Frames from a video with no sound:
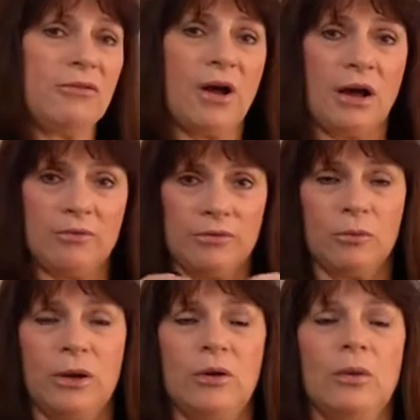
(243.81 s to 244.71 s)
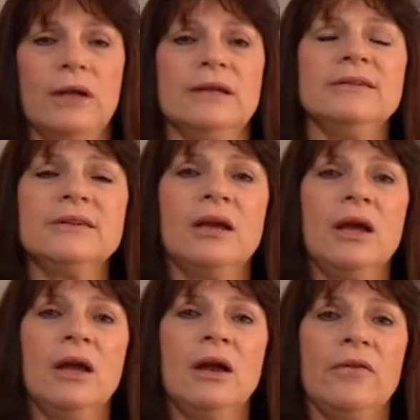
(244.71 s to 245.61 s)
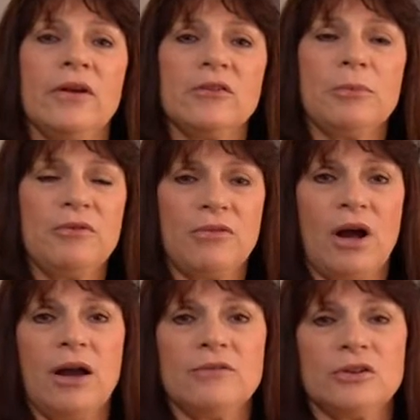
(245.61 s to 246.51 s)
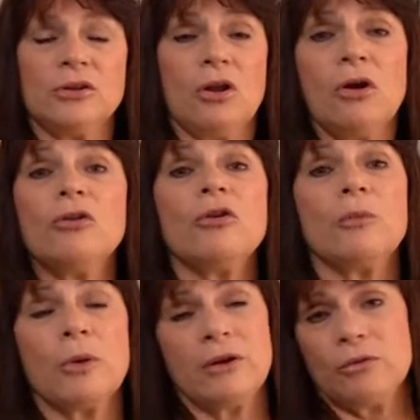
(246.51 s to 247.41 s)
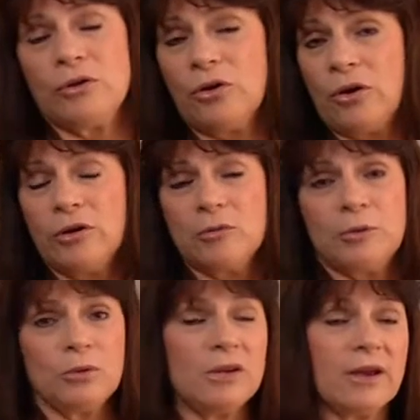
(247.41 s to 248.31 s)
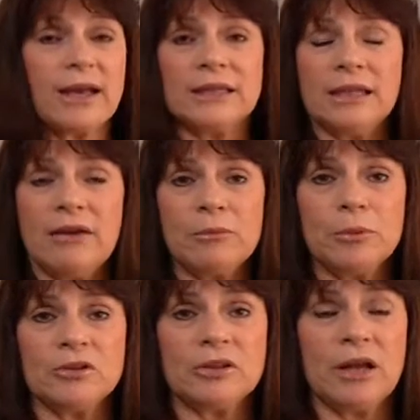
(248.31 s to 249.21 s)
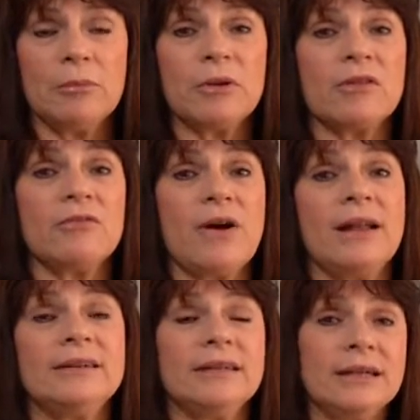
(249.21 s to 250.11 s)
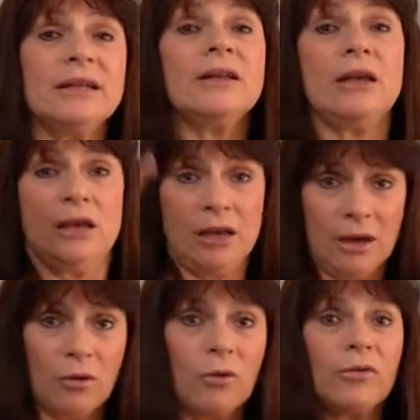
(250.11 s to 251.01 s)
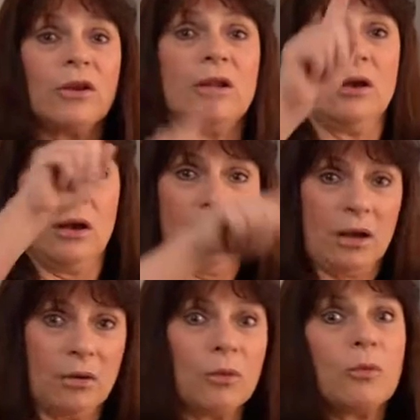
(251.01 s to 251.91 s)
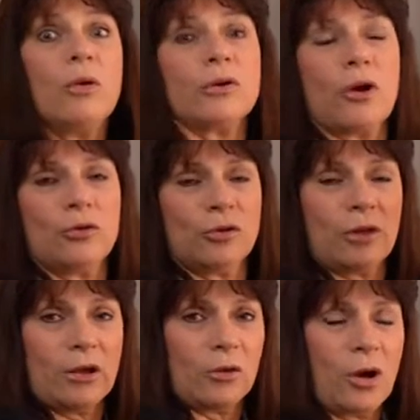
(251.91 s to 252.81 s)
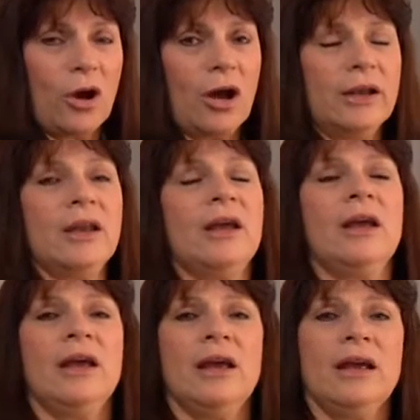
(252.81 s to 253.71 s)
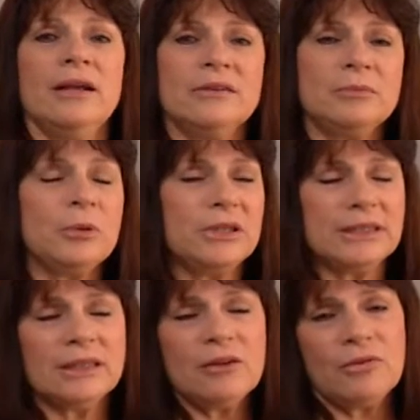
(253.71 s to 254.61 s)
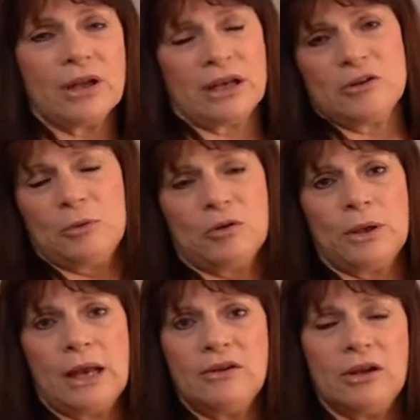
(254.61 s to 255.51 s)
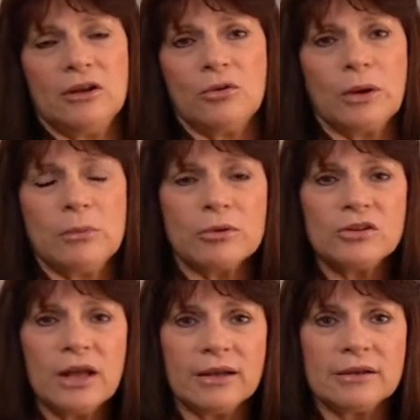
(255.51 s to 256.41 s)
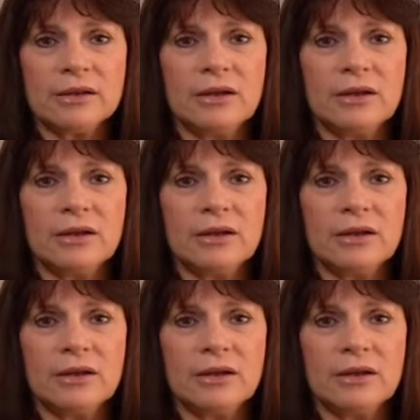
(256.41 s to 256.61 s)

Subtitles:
5 window is, the S&P 5's long-term rate of return is between 10 and 11%, but the volatility, or the roller coaster that you're on, is pretty significant. It's between 18 and 20%.